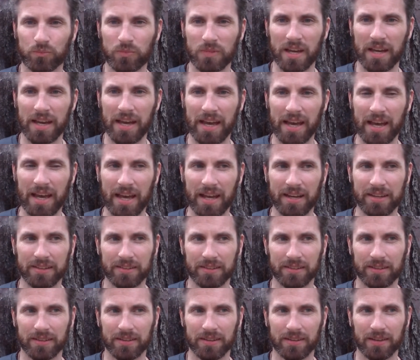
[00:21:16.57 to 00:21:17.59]
And
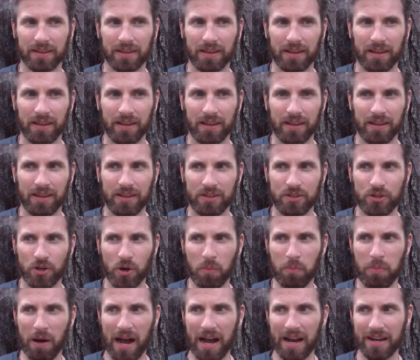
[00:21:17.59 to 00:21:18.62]

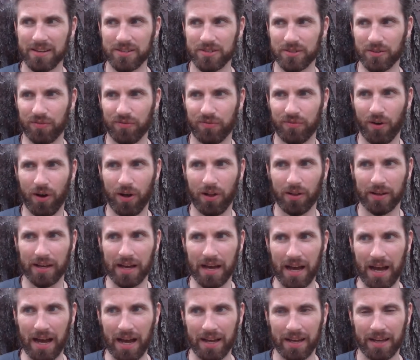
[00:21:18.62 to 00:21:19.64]
Joe Biden is a fall
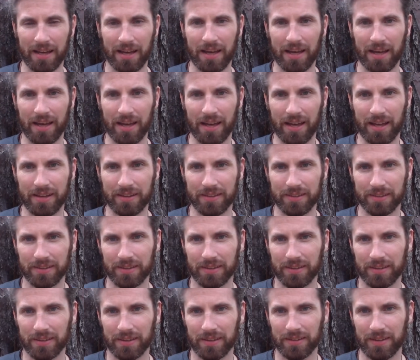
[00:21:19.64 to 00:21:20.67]
guy, and
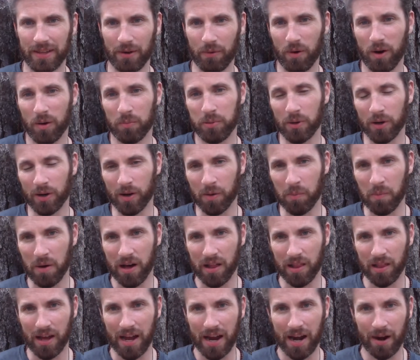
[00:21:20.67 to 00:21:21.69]
they want to put
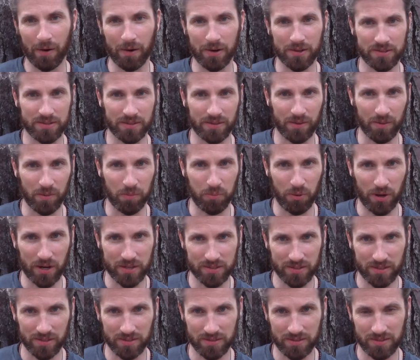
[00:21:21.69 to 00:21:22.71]
Kamala Harris into the
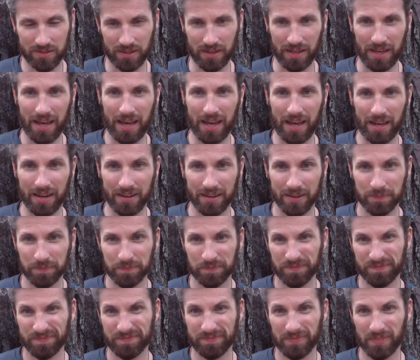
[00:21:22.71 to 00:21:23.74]
presidency. And
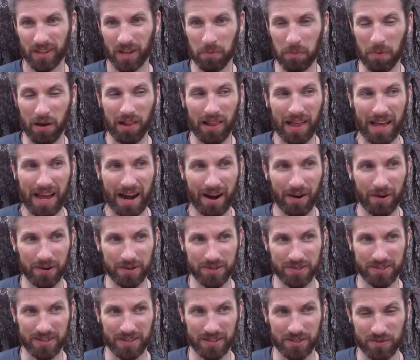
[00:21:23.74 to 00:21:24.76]
Kamala
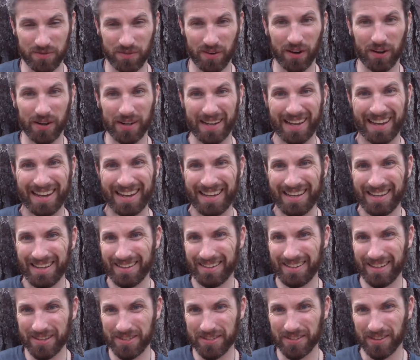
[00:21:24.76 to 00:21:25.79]
Harris is very
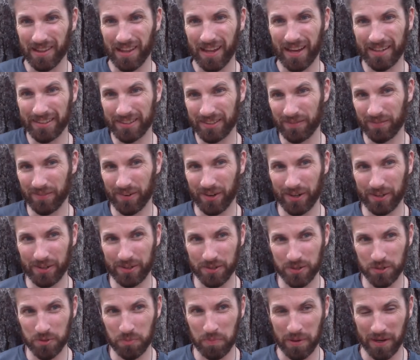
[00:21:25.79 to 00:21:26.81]
disliked and very
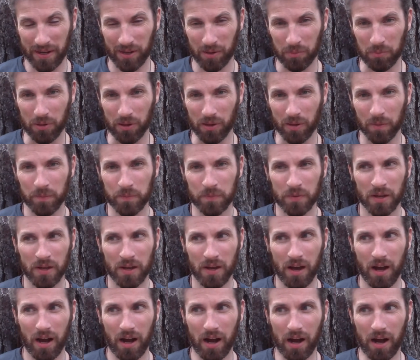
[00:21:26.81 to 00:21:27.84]
despicable.
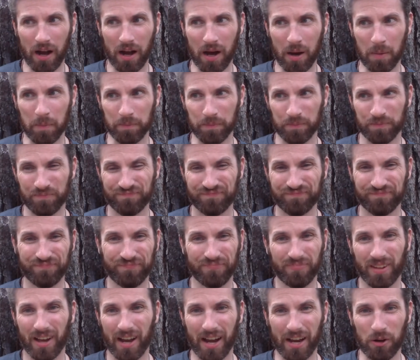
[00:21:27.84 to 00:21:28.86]

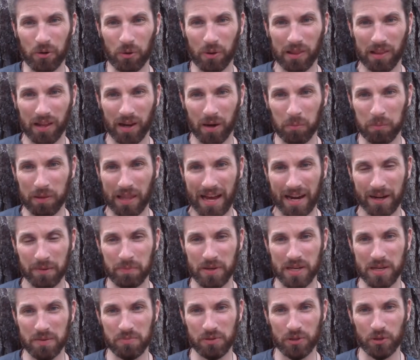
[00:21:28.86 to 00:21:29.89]
I know a lot of black
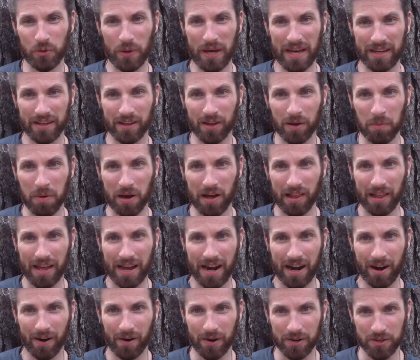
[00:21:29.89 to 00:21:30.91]
people who hate Kamala
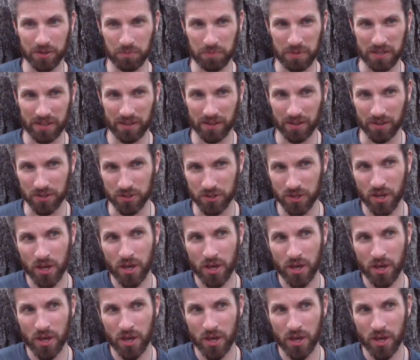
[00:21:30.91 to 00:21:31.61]
Harris because